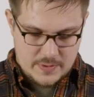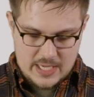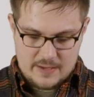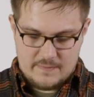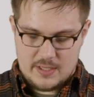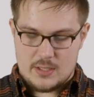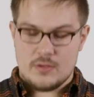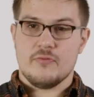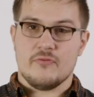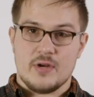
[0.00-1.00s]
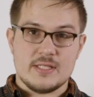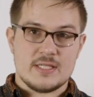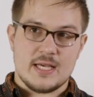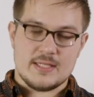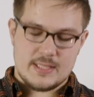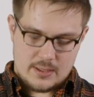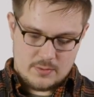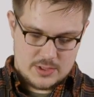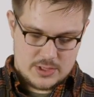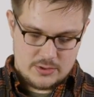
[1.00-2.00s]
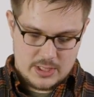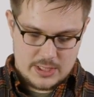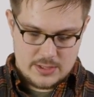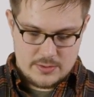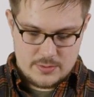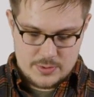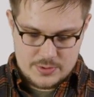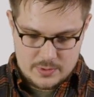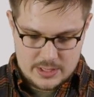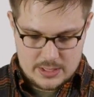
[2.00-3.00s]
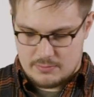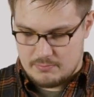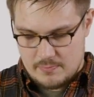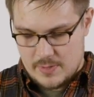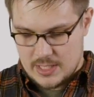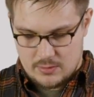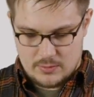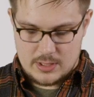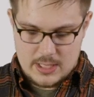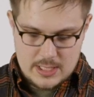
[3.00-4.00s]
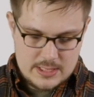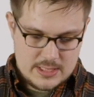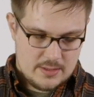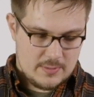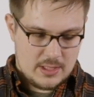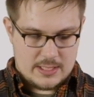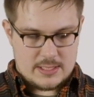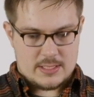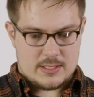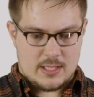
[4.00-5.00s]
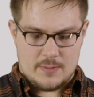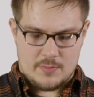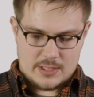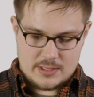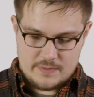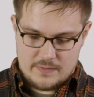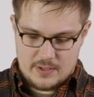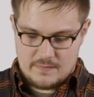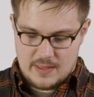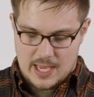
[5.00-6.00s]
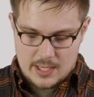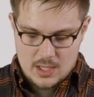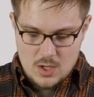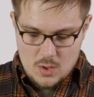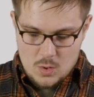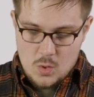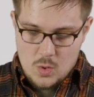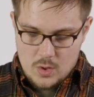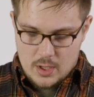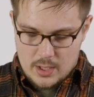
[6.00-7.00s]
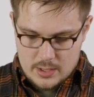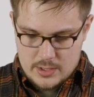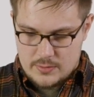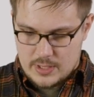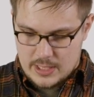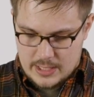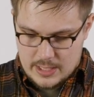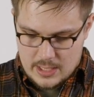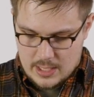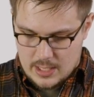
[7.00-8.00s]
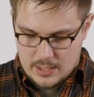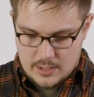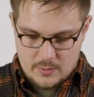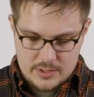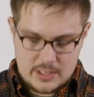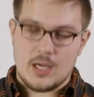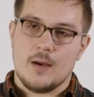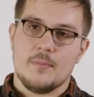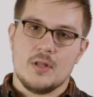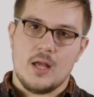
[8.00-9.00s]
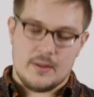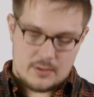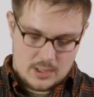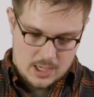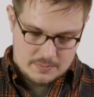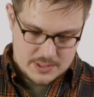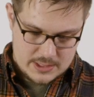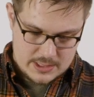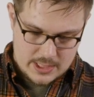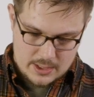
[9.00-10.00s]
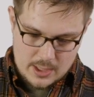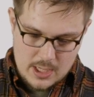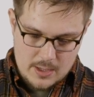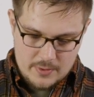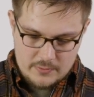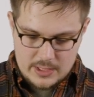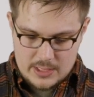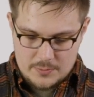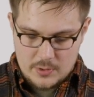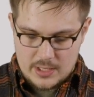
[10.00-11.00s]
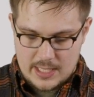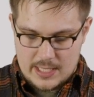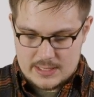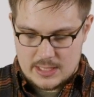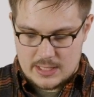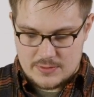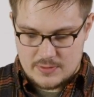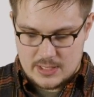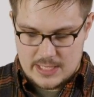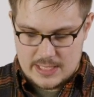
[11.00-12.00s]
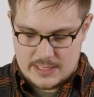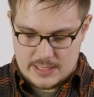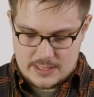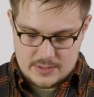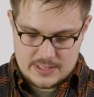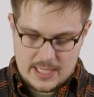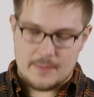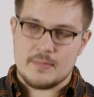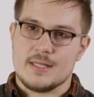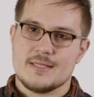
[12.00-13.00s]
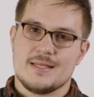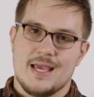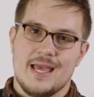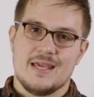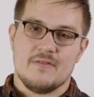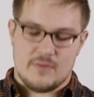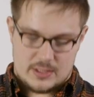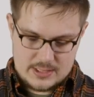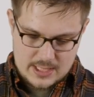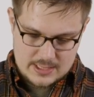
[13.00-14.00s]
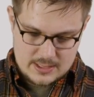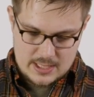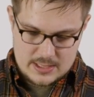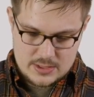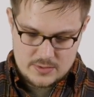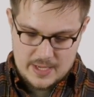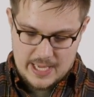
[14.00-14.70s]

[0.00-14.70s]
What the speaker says: we have a new front size here, which you can use with big old cinema lenses, clamp right to the front of that. Or you can go with a couple other options here. But really the point of that is that it's really easy to adapt this to any front size lens you may